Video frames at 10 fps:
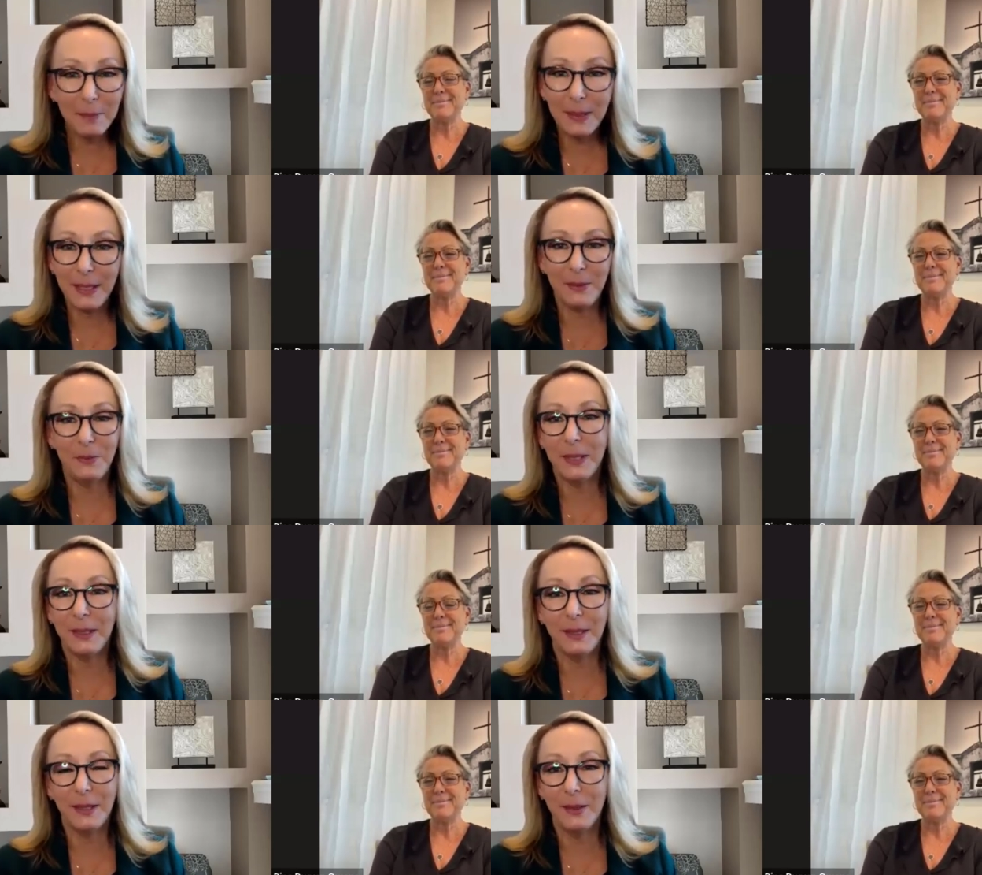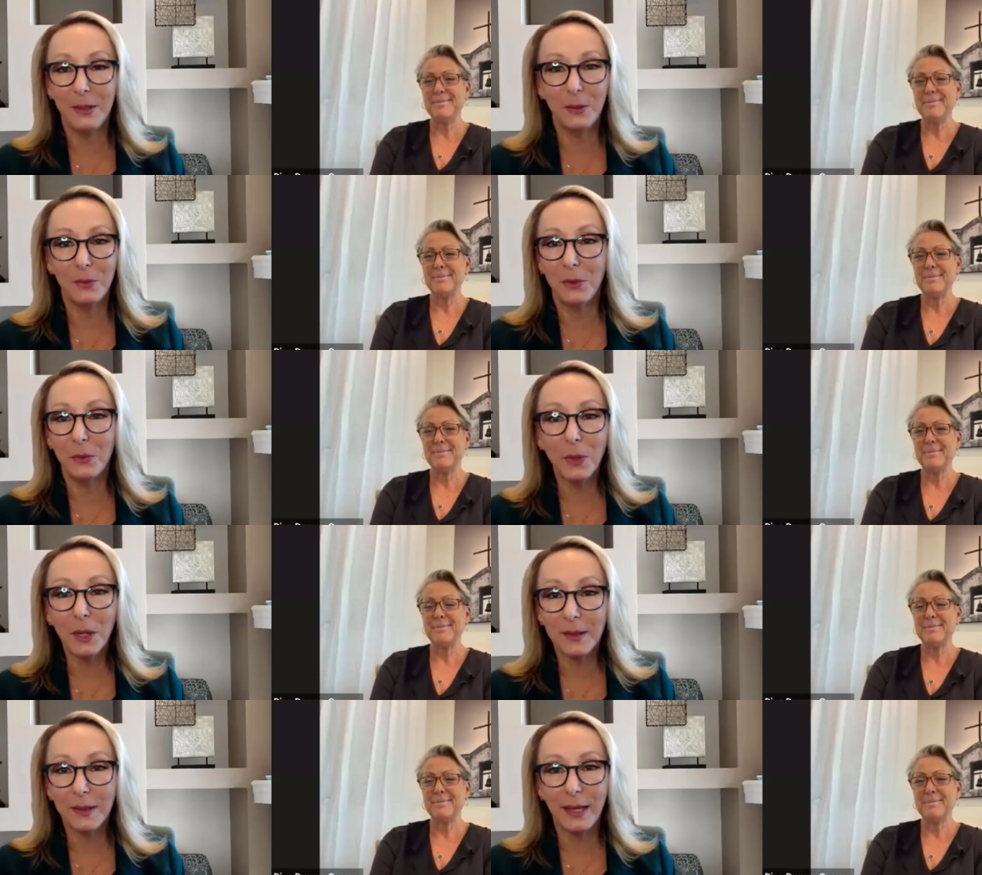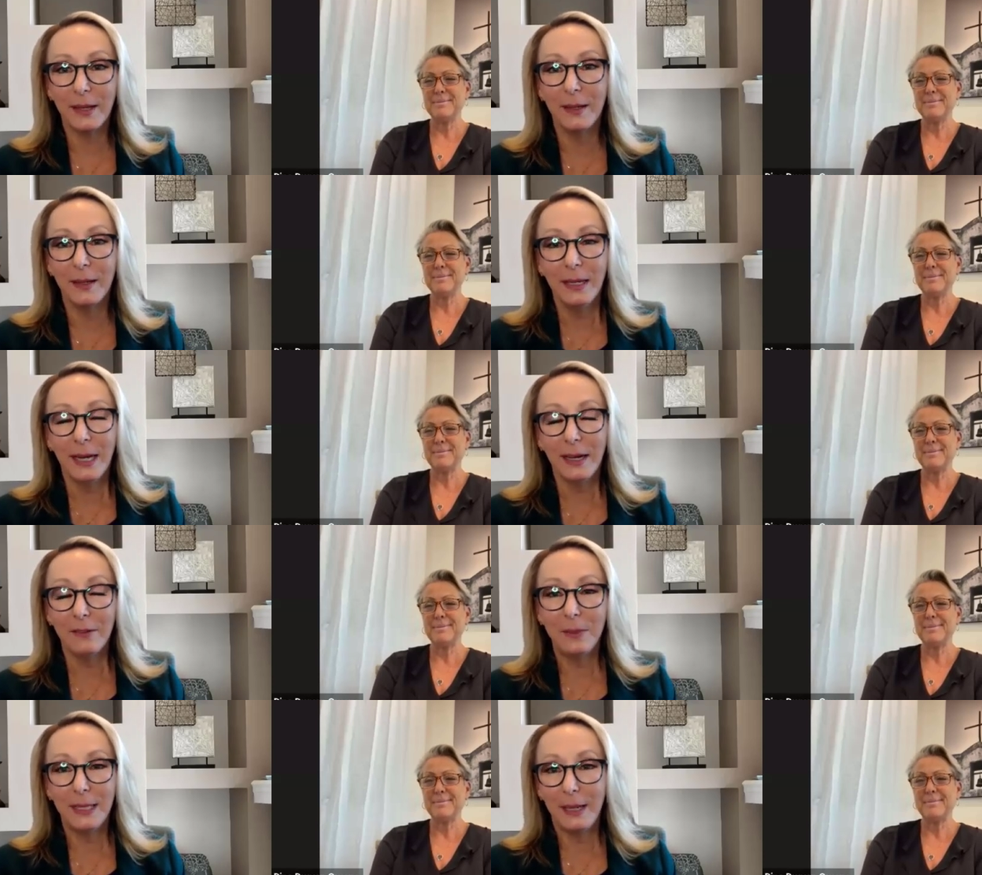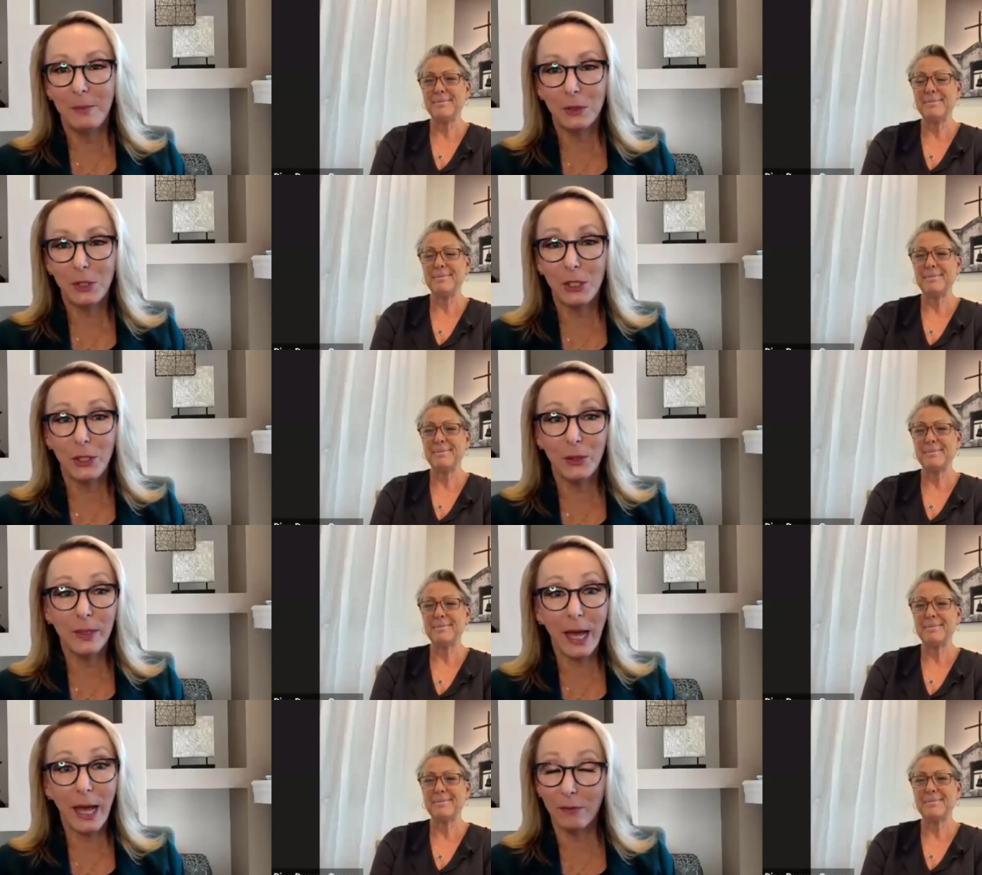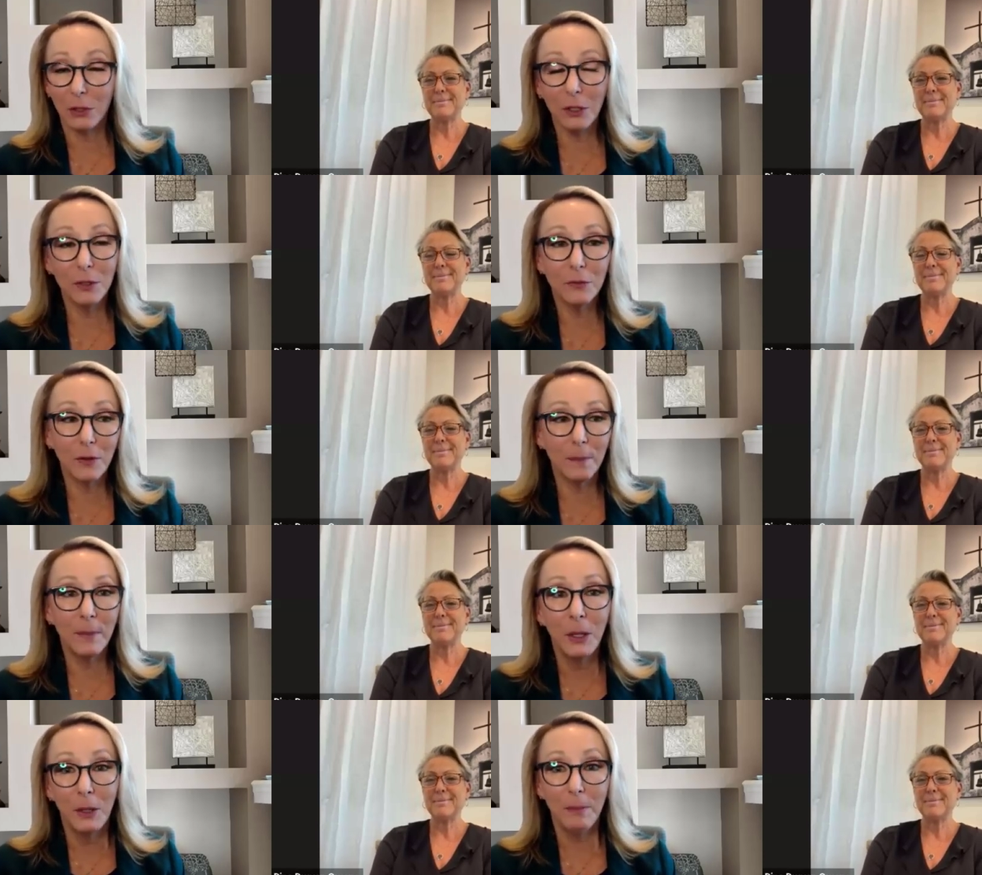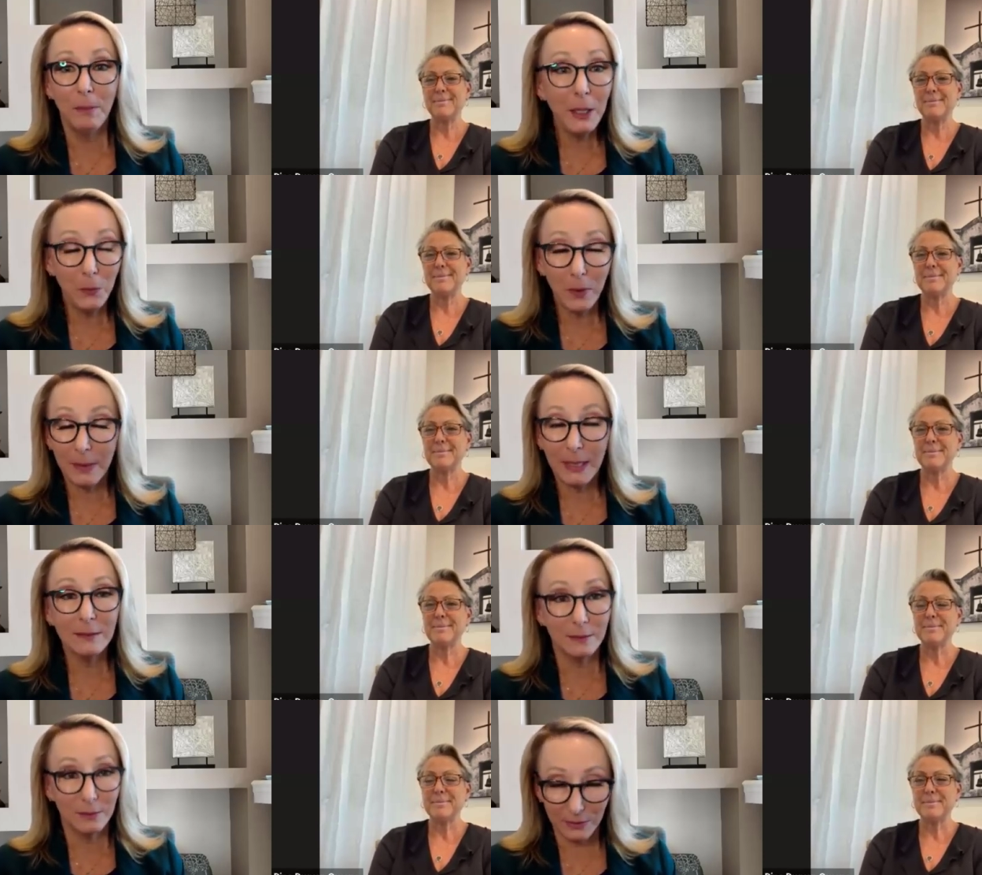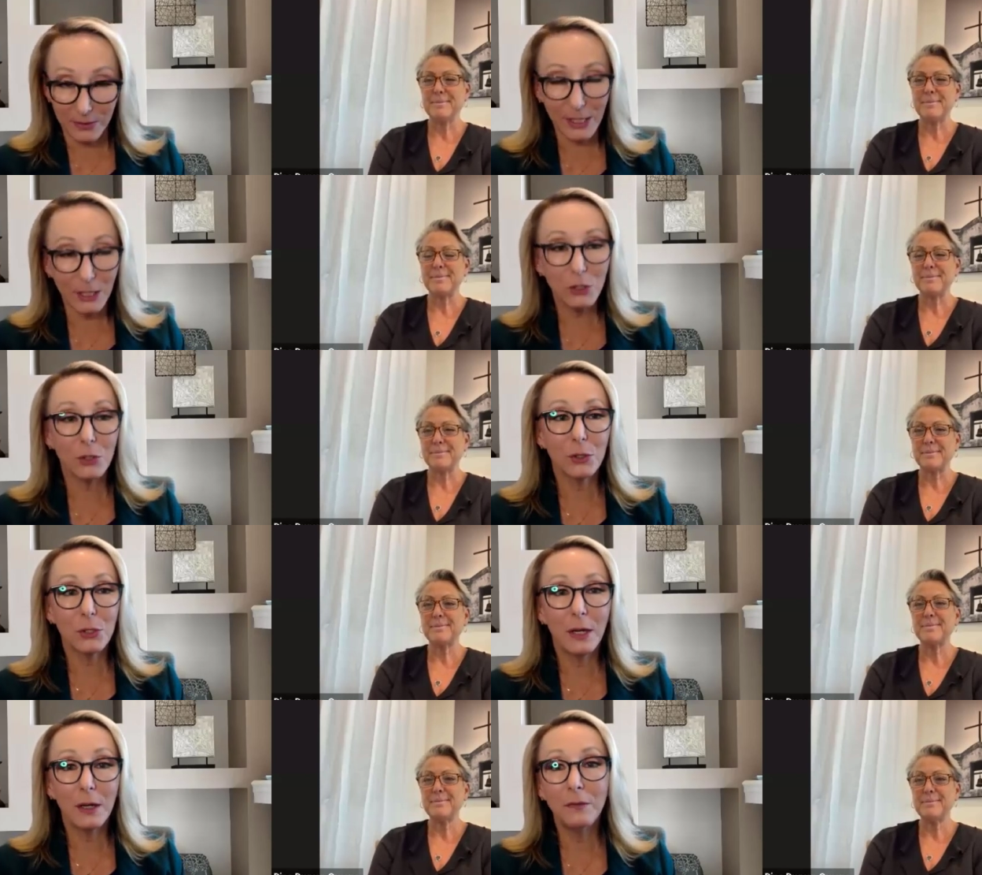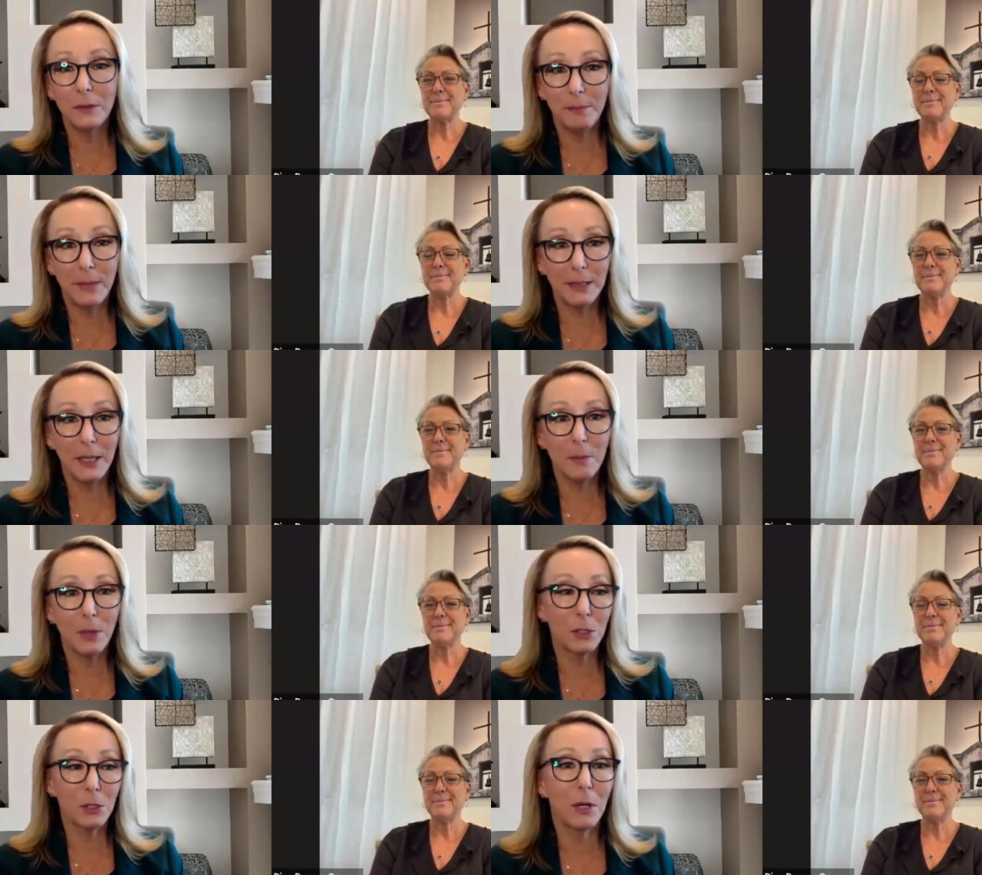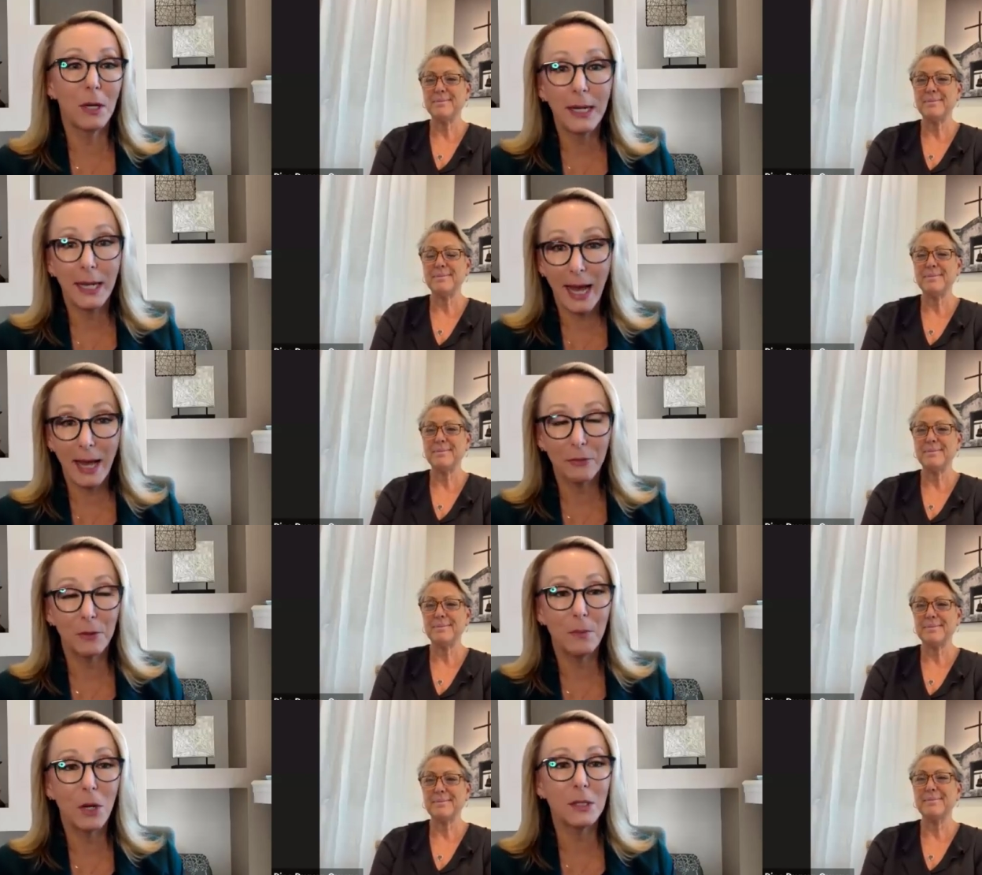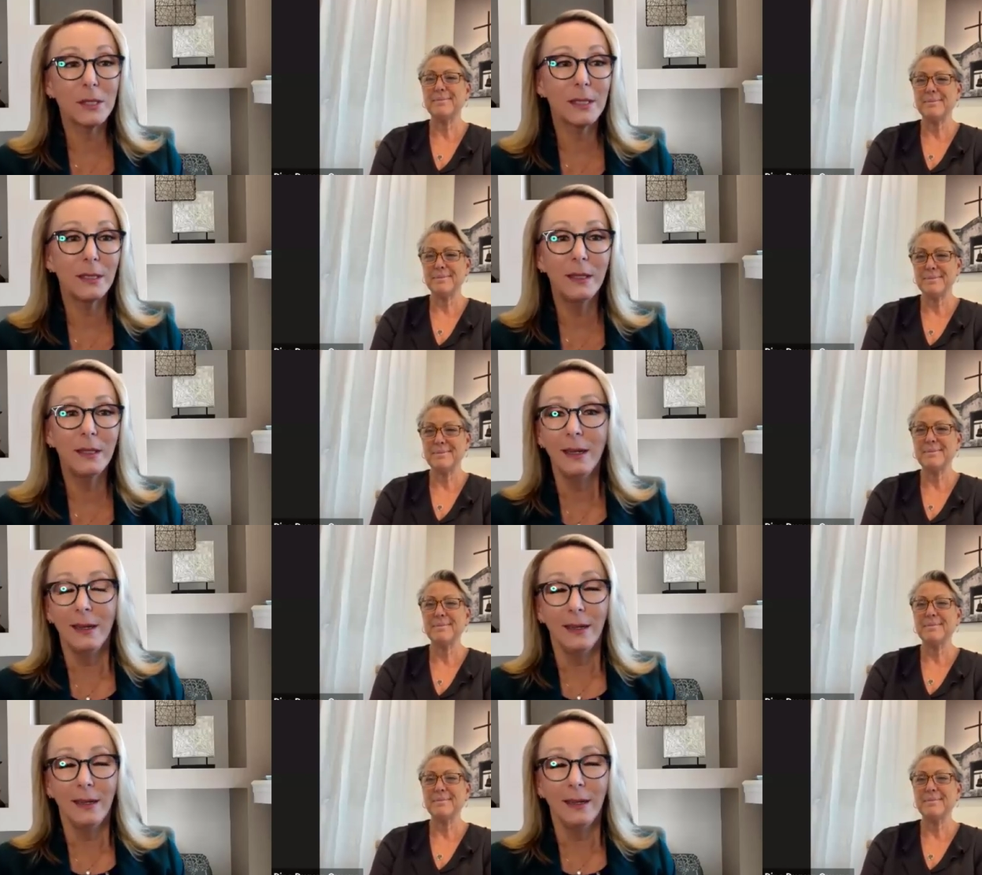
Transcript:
Speaker 1: happy with the, the work that I've been able to do. And I've learned from many women, such as yourself and Melanie Bergeron and Catherine Monson,